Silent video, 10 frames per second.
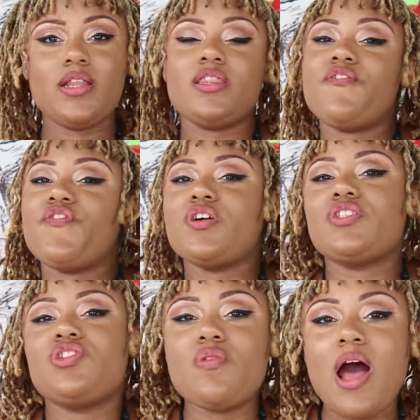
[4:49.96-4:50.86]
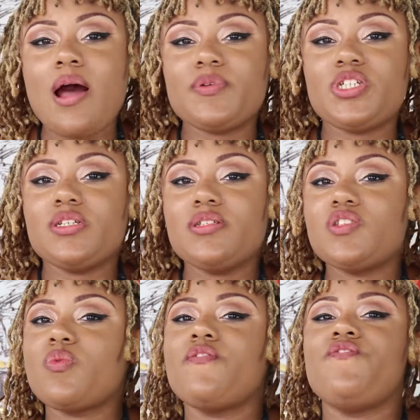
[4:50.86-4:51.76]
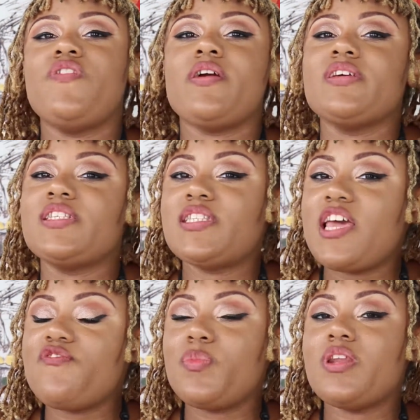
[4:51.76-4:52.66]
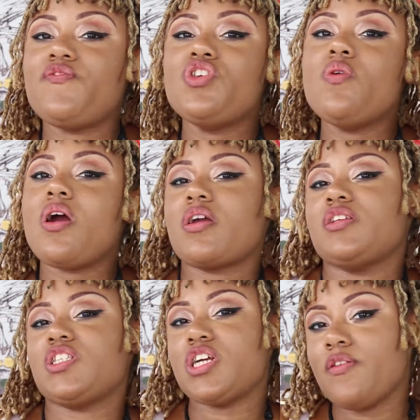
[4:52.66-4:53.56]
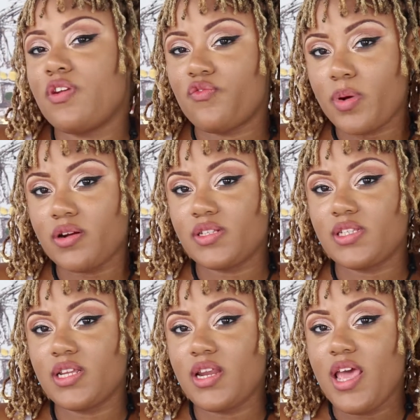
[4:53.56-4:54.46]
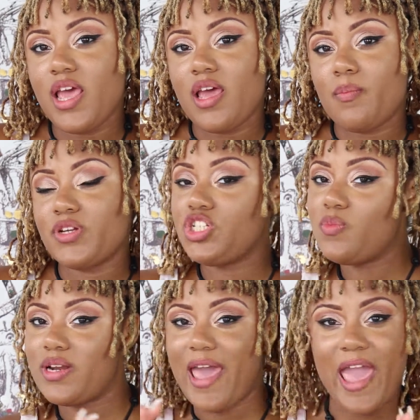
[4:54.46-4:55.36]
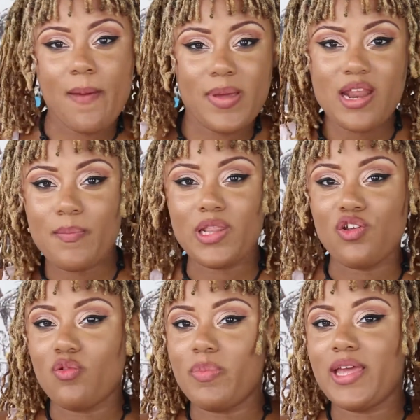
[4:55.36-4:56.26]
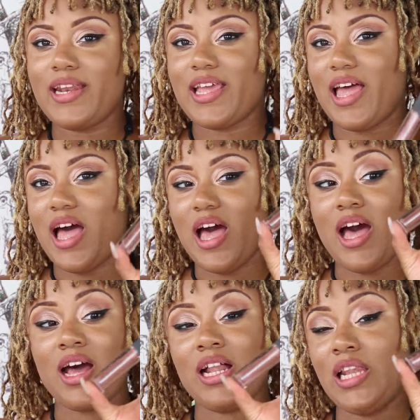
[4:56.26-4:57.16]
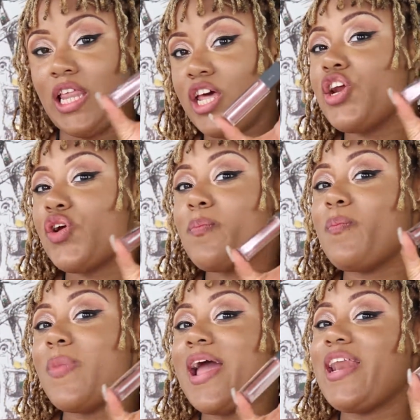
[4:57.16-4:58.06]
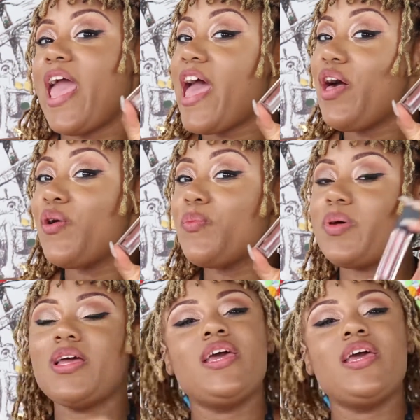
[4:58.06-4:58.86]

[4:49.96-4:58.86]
The first 2 options were very safe, but if you are a conservative person, but you want to amp it up a little bit, glitter might help.